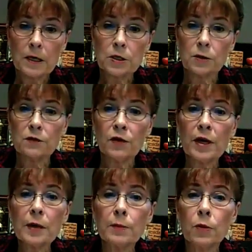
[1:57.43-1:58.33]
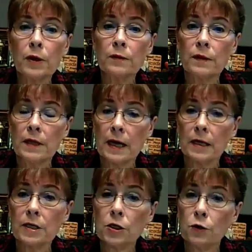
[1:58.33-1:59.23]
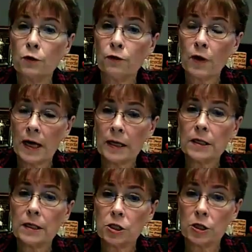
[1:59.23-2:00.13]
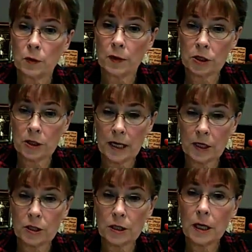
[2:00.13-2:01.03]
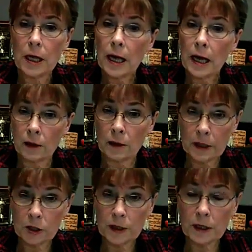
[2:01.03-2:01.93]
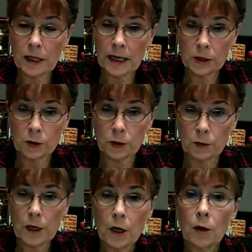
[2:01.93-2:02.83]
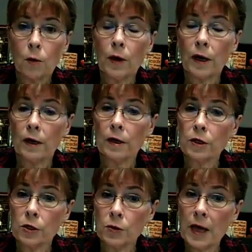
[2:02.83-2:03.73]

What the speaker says: So it's very important that you find a general education elementary classroom where you